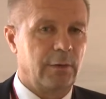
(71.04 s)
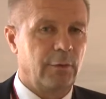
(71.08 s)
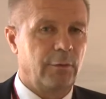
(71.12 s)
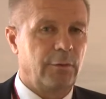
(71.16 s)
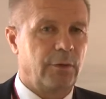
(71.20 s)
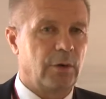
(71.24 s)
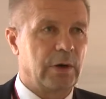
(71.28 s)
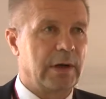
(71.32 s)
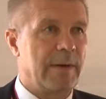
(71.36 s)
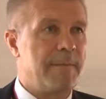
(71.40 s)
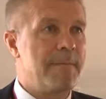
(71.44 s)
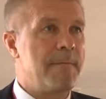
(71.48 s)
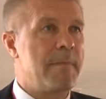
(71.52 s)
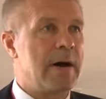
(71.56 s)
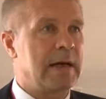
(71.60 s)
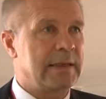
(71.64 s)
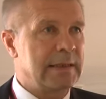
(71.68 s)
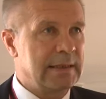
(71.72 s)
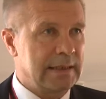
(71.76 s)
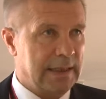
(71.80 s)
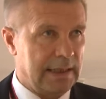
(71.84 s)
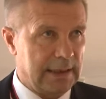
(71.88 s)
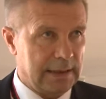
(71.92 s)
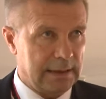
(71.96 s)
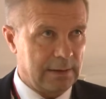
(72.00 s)
for a
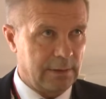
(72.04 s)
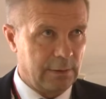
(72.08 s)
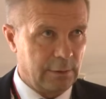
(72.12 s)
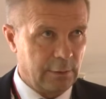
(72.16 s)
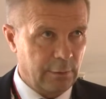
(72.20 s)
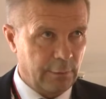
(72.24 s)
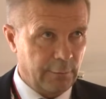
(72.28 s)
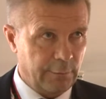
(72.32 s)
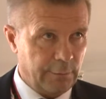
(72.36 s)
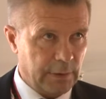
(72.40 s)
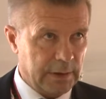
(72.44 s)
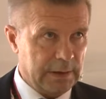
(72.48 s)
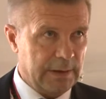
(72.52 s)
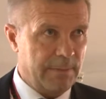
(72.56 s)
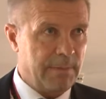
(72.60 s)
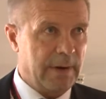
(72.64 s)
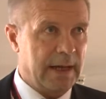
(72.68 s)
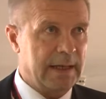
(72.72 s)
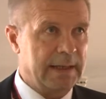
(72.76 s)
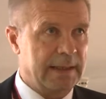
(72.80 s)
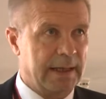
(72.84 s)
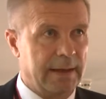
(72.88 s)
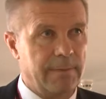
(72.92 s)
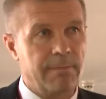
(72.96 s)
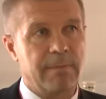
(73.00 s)
mandate, from the
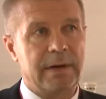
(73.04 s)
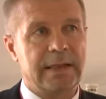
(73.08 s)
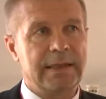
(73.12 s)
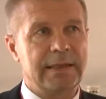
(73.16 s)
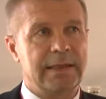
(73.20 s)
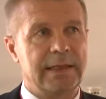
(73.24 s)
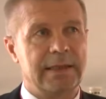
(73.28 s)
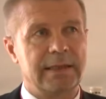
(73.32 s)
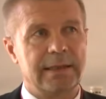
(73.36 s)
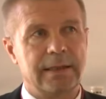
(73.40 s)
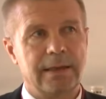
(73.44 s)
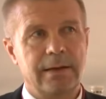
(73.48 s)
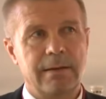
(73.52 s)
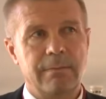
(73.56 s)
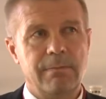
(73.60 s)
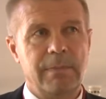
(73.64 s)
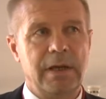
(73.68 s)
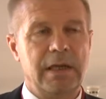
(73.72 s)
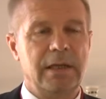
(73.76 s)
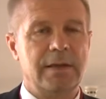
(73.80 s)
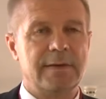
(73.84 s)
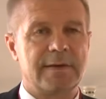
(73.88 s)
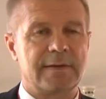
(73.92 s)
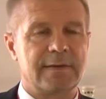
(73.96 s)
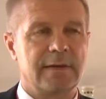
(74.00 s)
mandate. Mandate
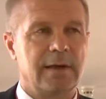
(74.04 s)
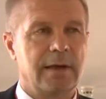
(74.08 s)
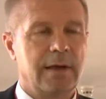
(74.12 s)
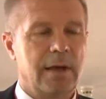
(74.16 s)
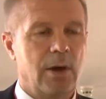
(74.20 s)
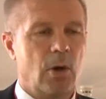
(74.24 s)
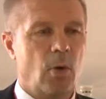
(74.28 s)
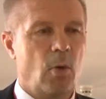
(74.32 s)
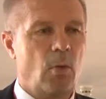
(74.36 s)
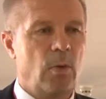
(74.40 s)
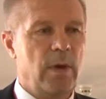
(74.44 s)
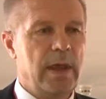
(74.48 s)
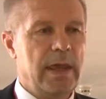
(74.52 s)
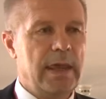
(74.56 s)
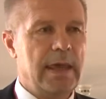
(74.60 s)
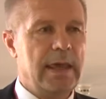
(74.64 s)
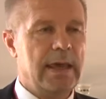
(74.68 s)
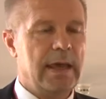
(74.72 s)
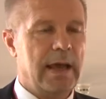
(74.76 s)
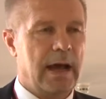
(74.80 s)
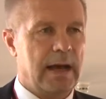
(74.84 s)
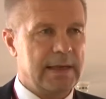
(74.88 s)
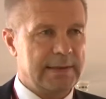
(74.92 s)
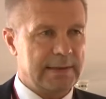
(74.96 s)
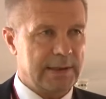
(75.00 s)
means
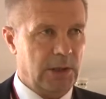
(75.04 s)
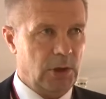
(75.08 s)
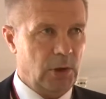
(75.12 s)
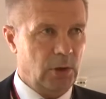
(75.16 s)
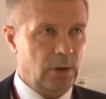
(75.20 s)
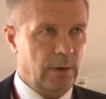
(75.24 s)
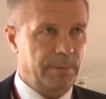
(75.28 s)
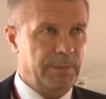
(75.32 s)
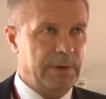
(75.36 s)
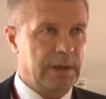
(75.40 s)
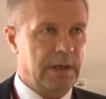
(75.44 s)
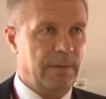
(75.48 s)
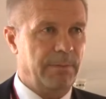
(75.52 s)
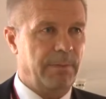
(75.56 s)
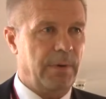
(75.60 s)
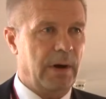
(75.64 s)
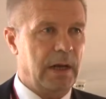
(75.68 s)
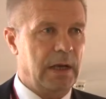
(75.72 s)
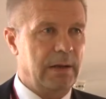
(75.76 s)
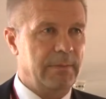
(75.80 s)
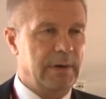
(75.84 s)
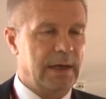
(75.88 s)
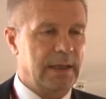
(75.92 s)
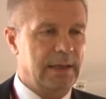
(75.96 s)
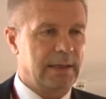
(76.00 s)
we as a European
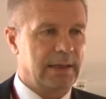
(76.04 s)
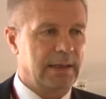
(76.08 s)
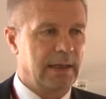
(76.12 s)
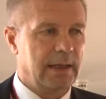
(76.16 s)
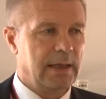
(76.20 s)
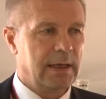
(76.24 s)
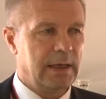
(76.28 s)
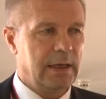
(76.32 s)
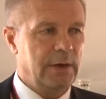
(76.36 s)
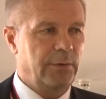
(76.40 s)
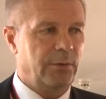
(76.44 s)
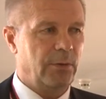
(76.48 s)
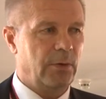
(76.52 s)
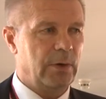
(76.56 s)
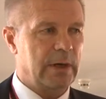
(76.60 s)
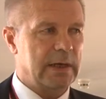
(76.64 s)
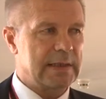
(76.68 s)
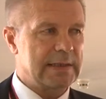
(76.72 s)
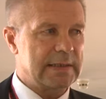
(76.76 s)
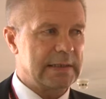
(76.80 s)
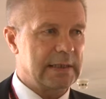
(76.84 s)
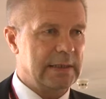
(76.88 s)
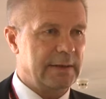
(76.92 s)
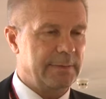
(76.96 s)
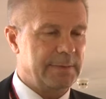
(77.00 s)
Parliament, if we
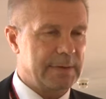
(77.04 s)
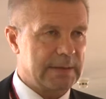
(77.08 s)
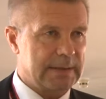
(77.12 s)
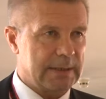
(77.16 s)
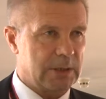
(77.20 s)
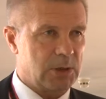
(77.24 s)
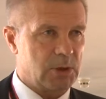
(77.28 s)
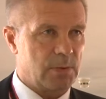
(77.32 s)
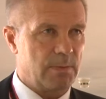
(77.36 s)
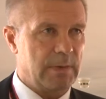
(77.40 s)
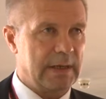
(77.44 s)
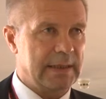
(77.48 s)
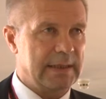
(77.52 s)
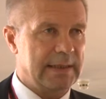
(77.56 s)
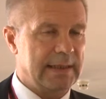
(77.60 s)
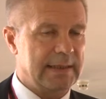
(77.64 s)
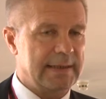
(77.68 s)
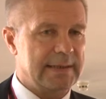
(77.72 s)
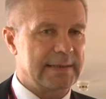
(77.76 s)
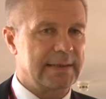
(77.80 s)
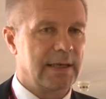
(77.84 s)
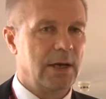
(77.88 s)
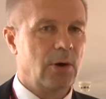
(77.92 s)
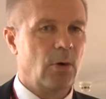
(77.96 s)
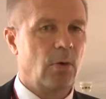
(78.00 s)
receive such
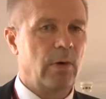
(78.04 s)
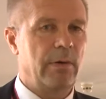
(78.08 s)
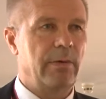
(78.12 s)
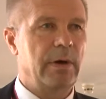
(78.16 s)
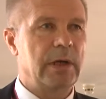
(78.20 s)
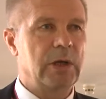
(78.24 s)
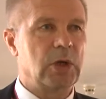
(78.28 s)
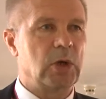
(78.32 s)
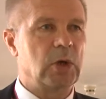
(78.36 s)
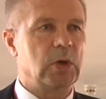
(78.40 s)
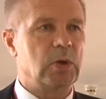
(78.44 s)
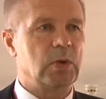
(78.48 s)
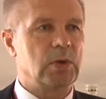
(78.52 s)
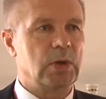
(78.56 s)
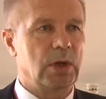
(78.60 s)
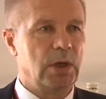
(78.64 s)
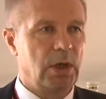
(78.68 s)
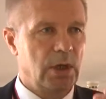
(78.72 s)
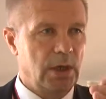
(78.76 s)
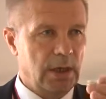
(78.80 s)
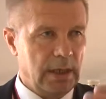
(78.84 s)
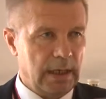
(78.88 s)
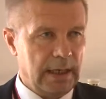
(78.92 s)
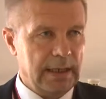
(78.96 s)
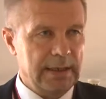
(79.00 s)
mandates, we will go
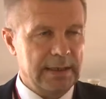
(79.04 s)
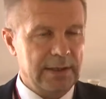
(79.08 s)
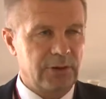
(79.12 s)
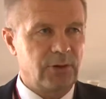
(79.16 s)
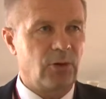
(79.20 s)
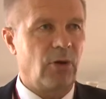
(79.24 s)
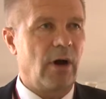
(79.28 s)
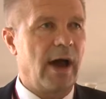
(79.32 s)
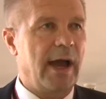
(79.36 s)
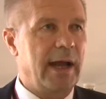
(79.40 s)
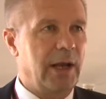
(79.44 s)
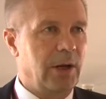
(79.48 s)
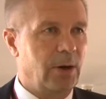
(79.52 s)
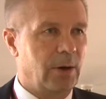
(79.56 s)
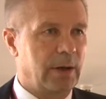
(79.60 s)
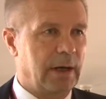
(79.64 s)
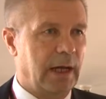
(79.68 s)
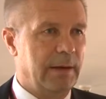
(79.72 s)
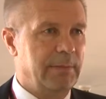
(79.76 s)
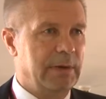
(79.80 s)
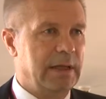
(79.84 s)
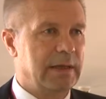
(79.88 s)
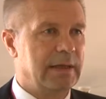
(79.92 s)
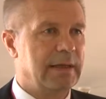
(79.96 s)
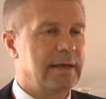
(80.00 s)
in the trilogue,
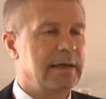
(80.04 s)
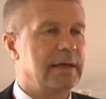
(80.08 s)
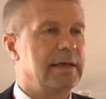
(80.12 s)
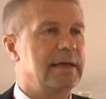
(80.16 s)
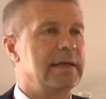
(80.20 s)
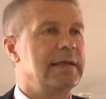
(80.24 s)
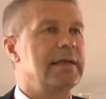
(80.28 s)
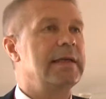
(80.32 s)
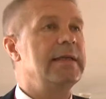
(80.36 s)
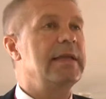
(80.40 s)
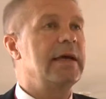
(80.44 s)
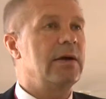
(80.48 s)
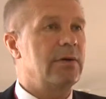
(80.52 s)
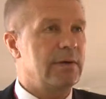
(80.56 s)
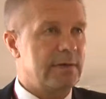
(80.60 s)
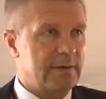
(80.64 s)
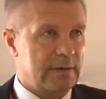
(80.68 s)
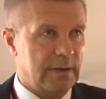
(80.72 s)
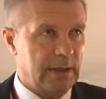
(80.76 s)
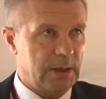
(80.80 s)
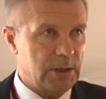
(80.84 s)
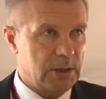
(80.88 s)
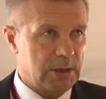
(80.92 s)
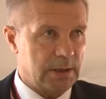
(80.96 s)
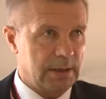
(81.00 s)
I mean the
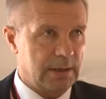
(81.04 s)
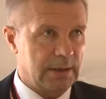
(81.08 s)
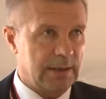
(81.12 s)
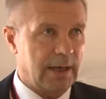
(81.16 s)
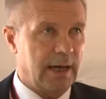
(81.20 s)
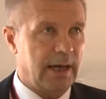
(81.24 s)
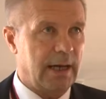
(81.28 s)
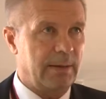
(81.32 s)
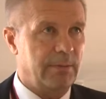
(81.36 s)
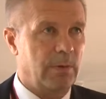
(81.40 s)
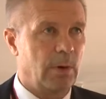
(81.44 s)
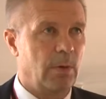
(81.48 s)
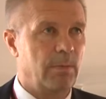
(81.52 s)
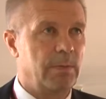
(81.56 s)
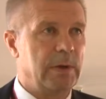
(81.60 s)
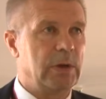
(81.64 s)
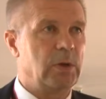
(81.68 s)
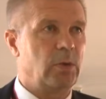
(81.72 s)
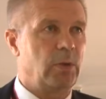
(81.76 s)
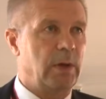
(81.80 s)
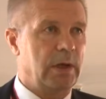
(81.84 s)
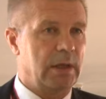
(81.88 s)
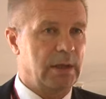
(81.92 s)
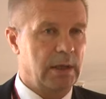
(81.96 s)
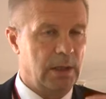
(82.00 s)
negotiation time
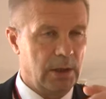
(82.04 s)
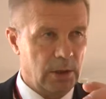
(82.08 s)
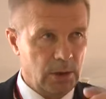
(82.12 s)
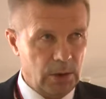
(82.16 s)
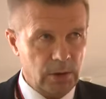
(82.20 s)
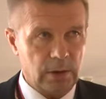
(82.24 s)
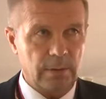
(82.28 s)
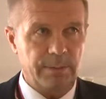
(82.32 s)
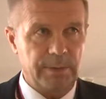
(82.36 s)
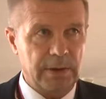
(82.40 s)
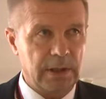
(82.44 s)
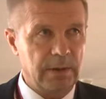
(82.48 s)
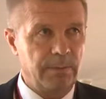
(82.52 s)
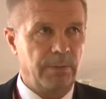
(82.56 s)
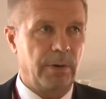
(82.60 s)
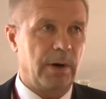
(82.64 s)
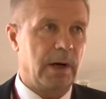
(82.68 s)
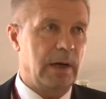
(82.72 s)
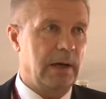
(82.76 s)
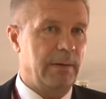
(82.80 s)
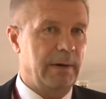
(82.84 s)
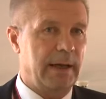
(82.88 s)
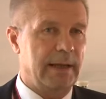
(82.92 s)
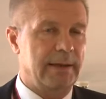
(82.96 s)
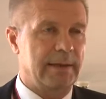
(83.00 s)
between European
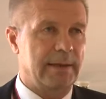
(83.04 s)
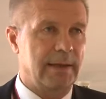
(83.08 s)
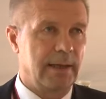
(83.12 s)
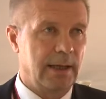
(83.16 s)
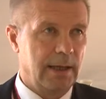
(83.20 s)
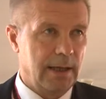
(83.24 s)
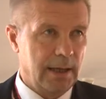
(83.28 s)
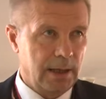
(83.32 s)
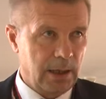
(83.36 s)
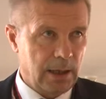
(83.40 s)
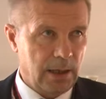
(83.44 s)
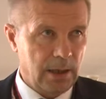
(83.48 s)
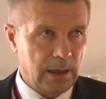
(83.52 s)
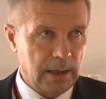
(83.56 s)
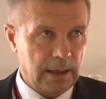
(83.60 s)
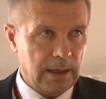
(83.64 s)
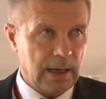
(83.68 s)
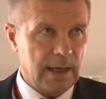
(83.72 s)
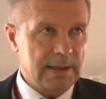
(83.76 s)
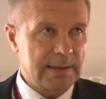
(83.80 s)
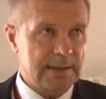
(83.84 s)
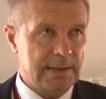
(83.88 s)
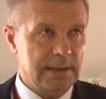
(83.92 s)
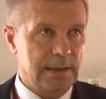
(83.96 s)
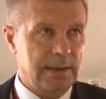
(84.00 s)
Parliament,
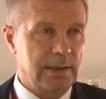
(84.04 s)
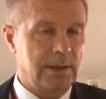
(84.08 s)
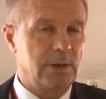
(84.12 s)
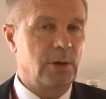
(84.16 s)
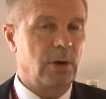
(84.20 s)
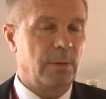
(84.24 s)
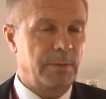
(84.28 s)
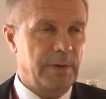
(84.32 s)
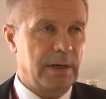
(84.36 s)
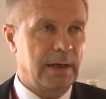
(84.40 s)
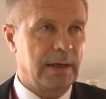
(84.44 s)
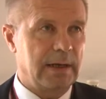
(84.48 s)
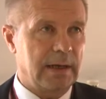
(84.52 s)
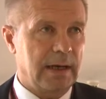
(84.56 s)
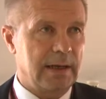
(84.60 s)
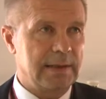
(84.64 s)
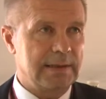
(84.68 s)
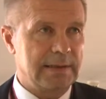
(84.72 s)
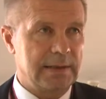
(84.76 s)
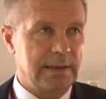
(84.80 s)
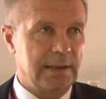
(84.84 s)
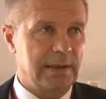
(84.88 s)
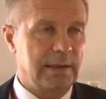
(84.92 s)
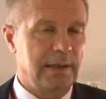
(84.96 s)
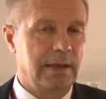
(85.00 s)
Council, European
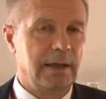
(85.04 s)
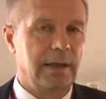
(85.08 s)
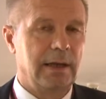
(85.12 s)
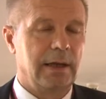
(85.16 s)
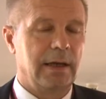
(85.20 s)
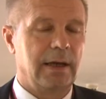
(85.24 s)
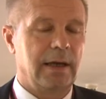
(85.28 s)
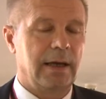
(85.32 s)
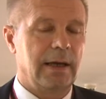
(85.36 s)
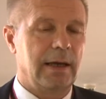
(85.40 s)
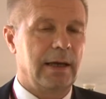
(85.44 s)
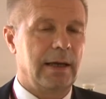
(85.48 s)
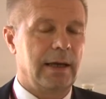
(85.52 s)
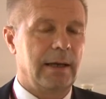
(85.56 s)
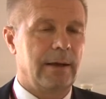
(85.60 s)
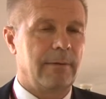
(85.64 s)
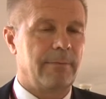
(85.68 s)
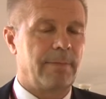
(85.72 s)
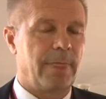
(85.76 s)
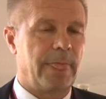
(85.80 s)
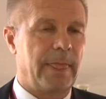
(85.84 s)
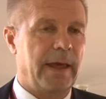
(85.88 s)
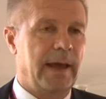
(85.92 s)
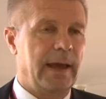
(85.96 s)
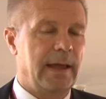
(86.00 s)
Council,
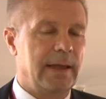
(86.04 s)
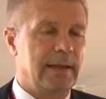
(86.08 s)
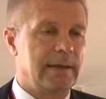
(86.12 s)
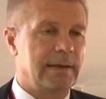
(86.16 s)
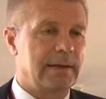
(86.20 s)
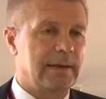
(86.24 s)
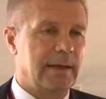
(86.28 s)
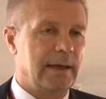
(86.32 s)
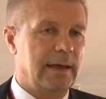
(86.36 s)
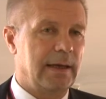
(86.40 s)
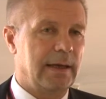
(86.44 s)
and